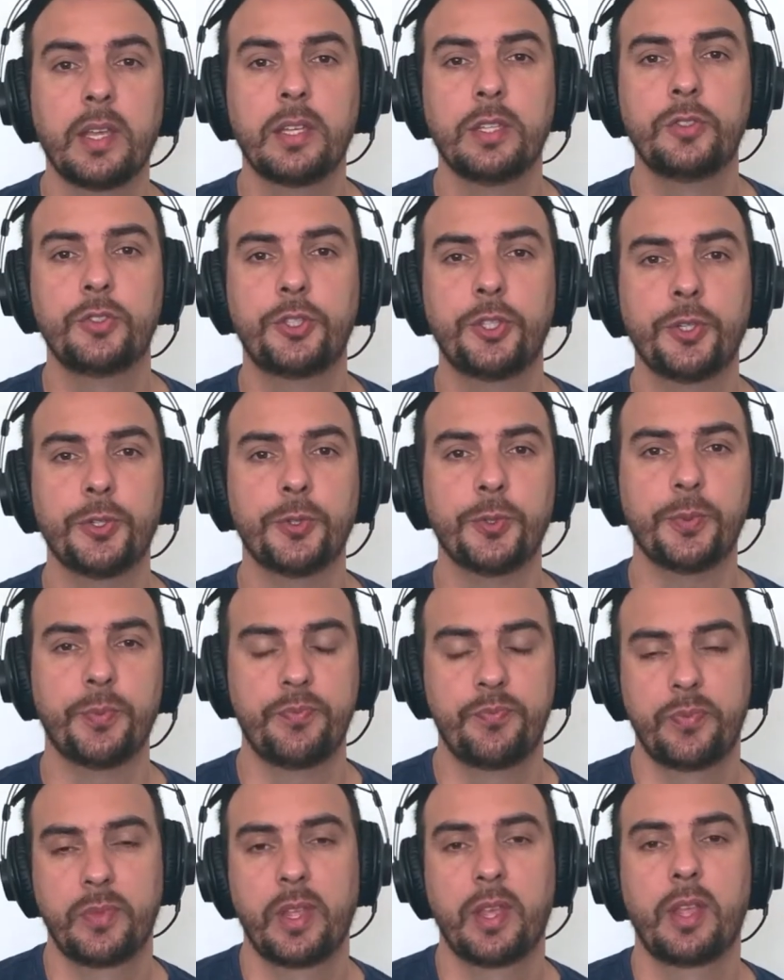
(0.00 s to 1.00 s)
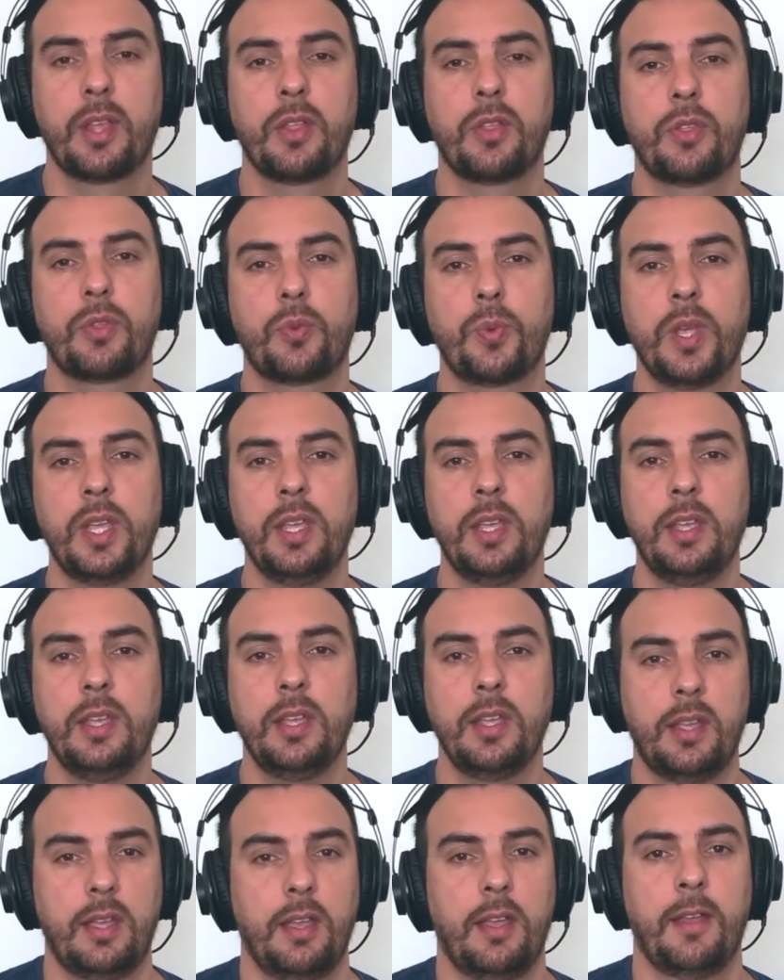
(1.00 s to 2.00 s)
2, 3,
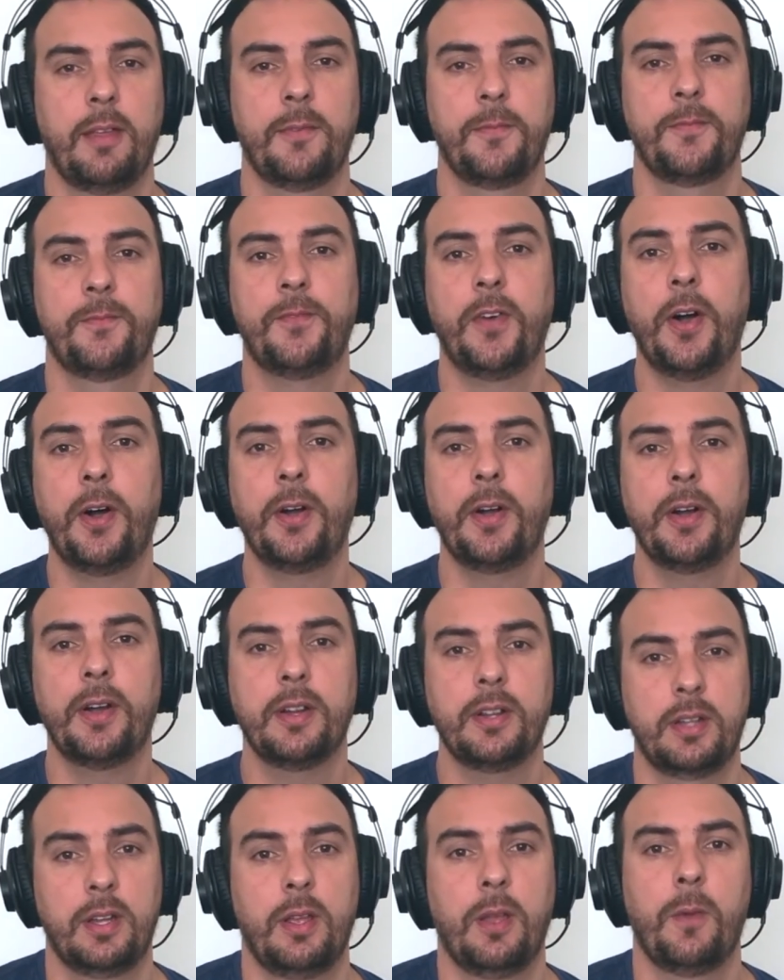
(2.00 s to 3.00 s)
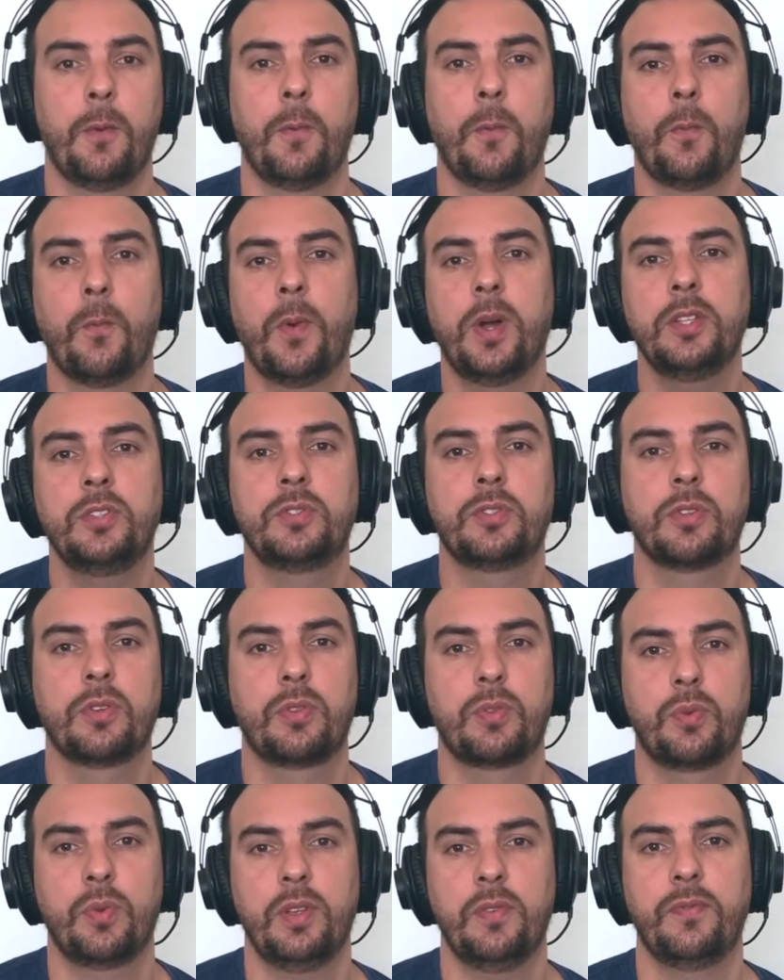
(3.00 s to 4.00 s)
4, 1, 2,
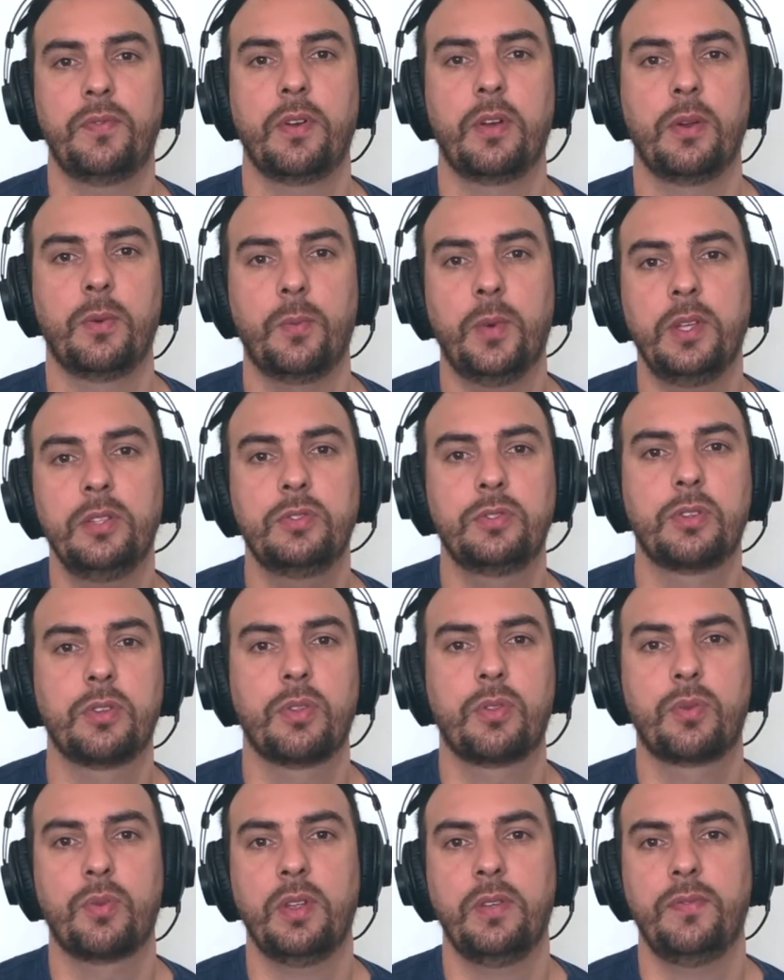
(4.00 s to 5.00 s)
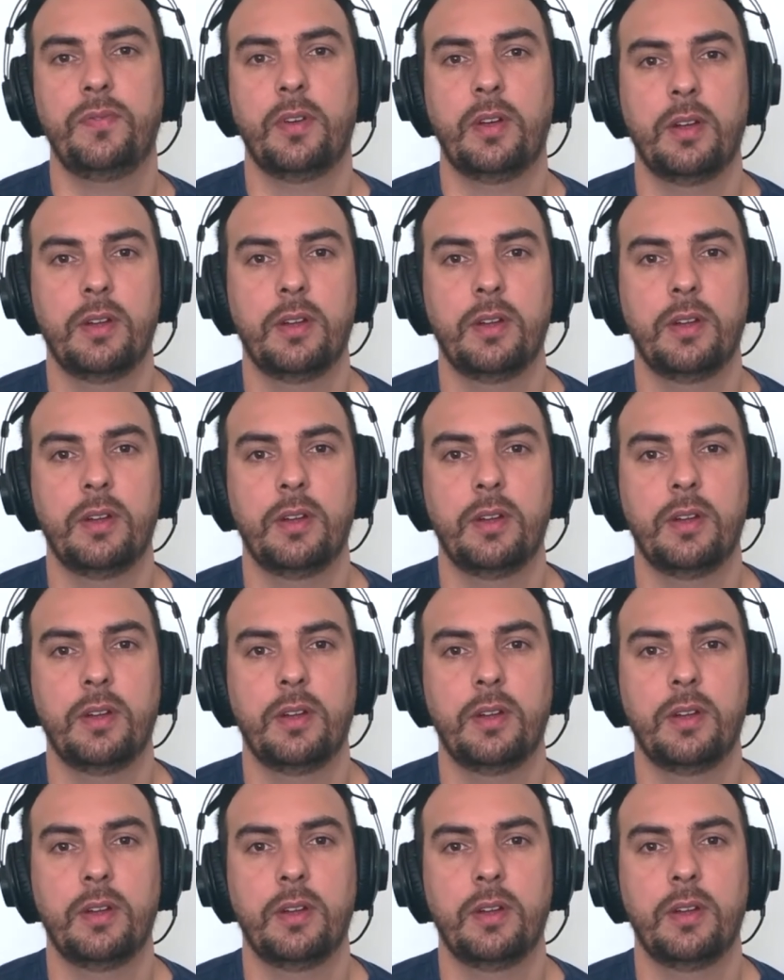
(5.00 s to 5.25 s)
3, 4, 1, 2, 3, 4.